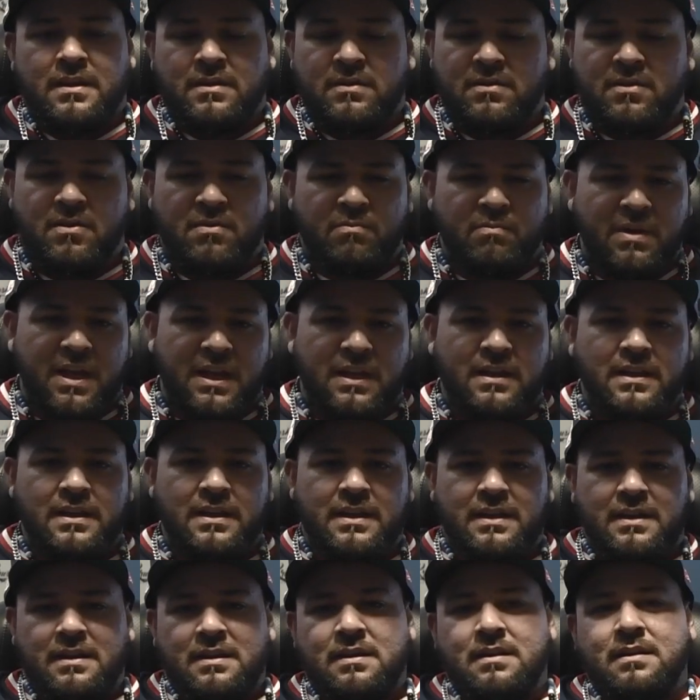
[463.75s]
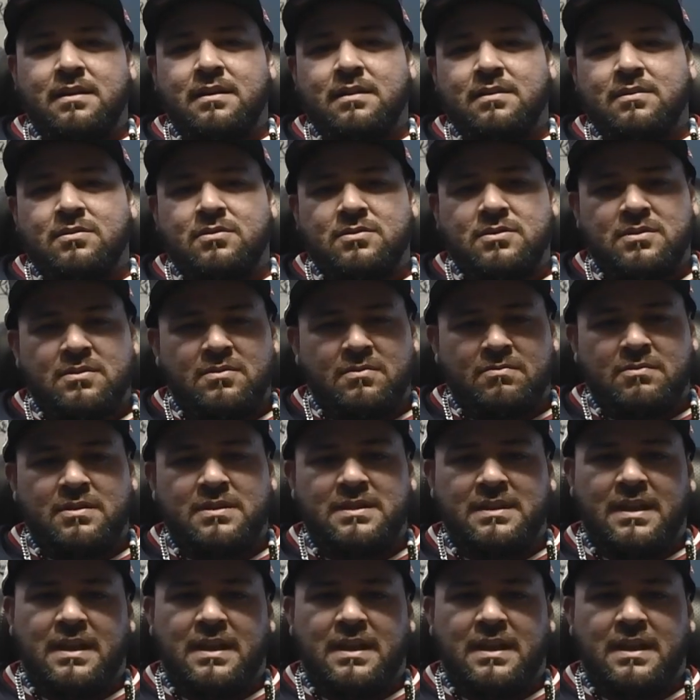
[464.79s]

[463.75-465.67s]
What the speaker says: mainly those are the ones